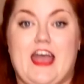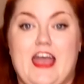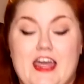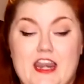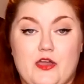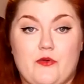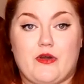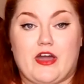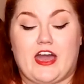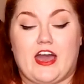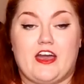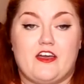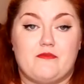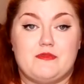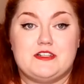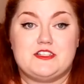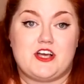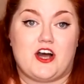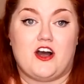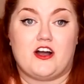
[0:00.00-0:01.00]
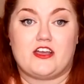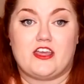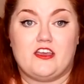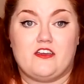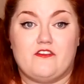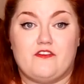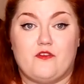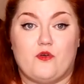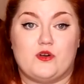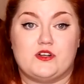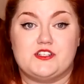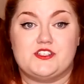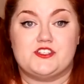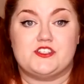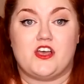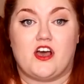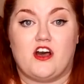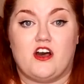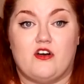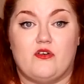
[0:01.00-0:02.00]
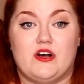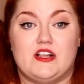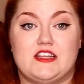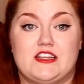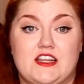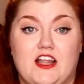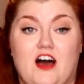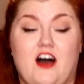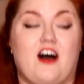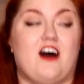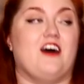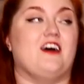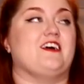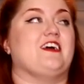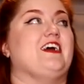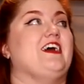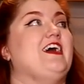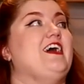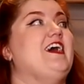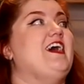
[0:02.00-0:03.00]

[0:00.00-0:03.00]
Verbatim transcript: Anyway, I have been talking for so long.